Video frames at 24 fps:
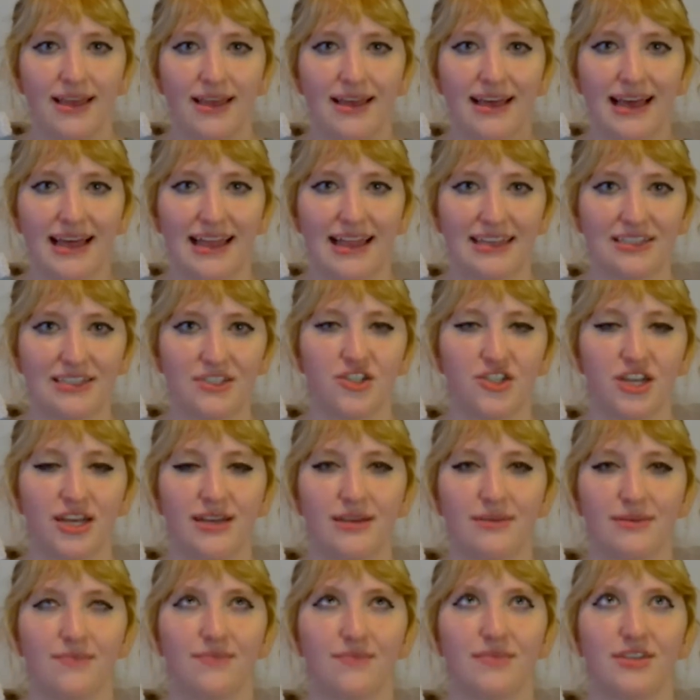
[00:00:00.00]
And as
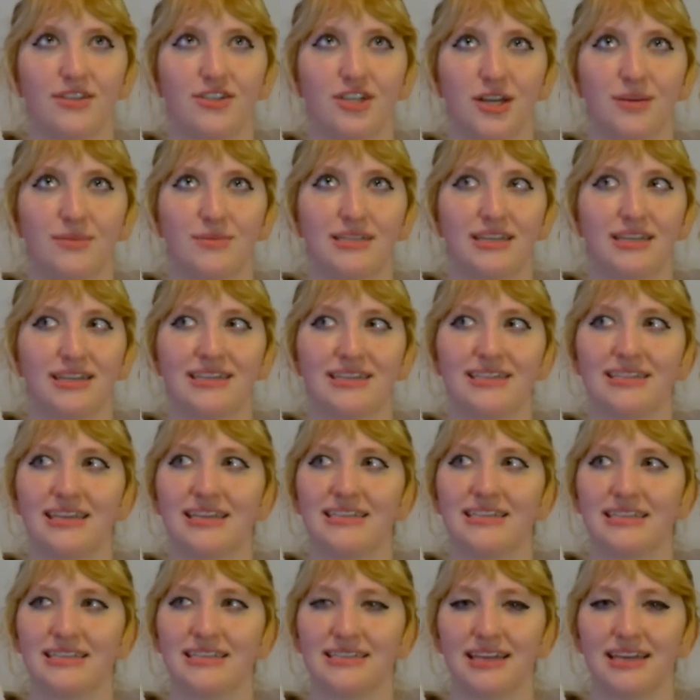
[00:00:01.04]
James Gillies says,
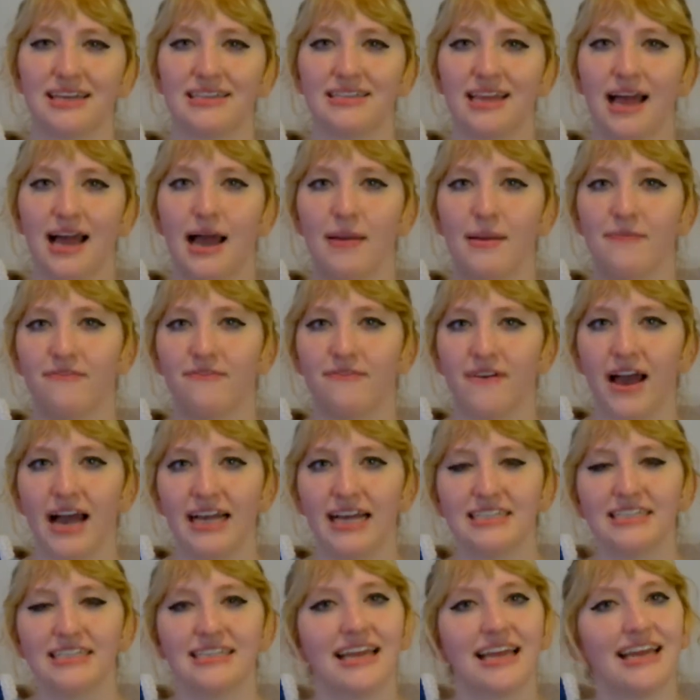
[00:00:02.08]
he says, I'm
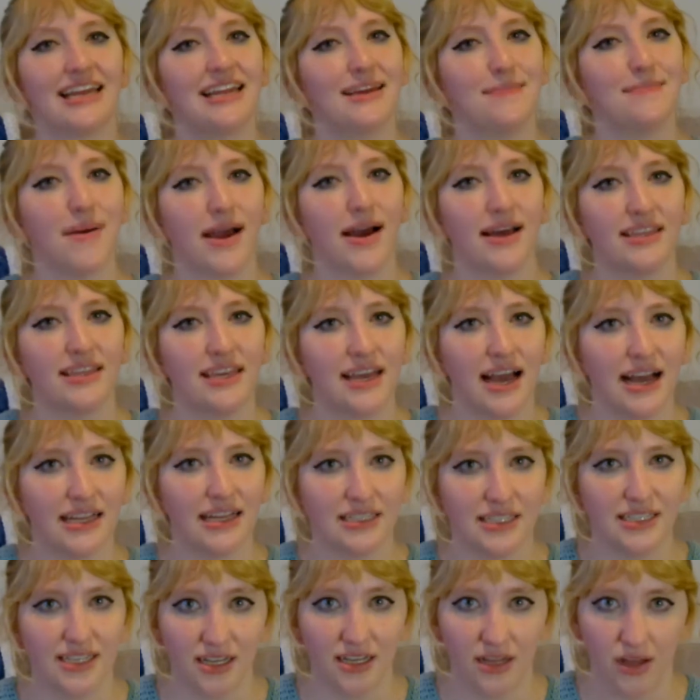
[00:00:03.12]
fascinated by the
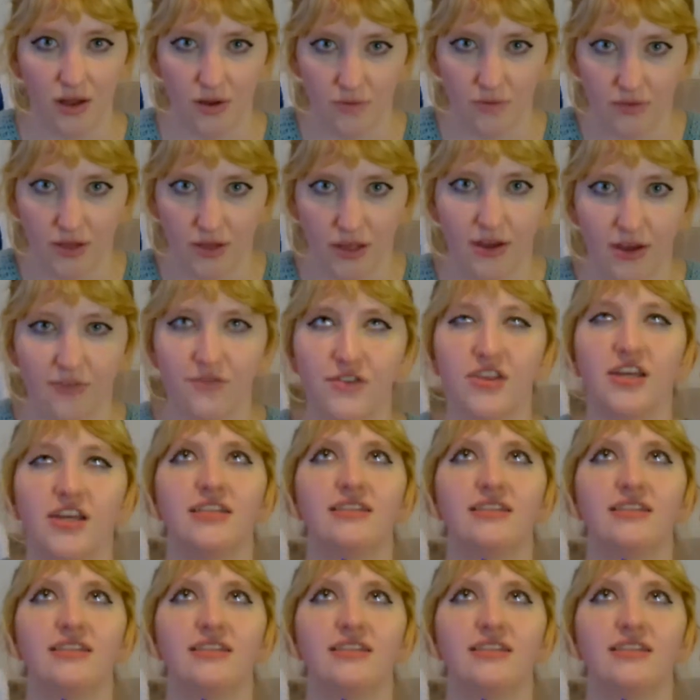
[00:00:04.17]
idea of love.